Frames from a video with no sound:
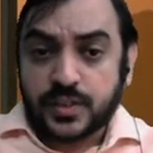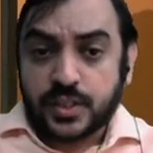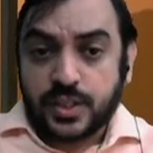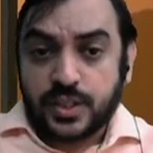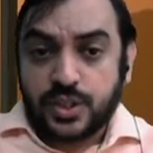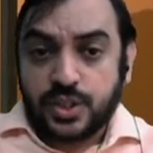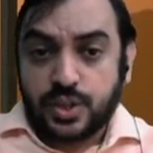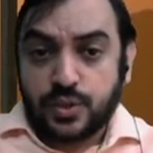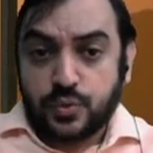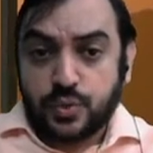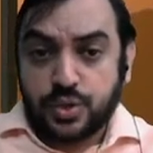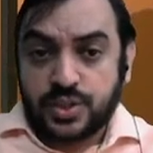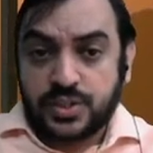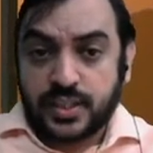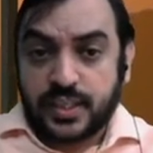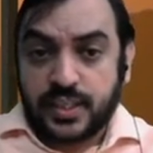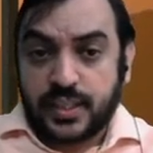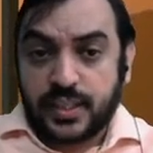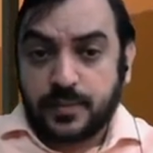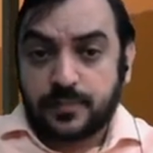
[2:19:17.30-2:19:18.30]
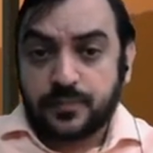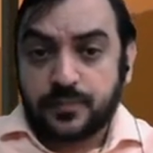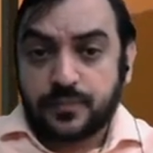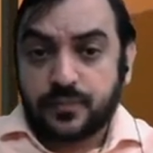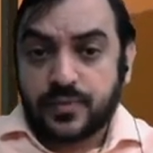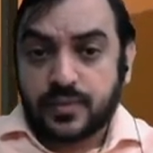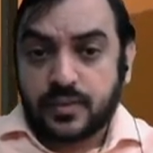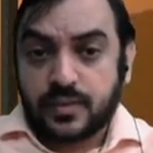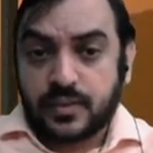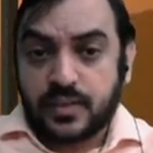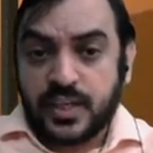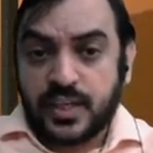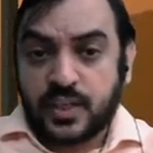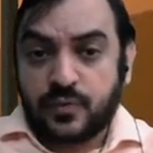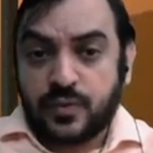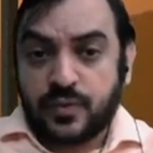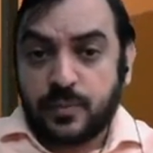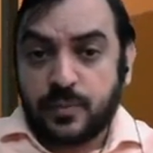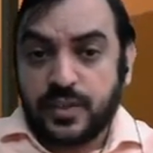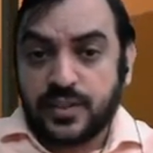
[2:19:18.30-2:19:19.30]
Usually it
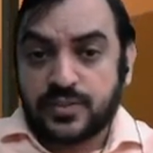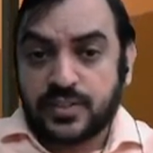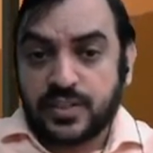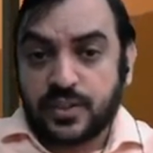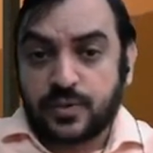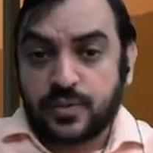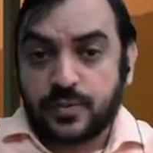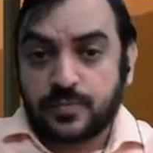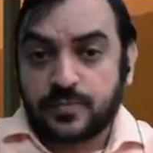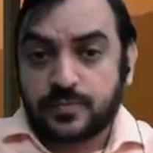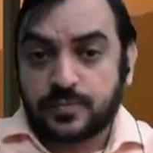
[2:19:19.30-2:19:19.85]
will be 0.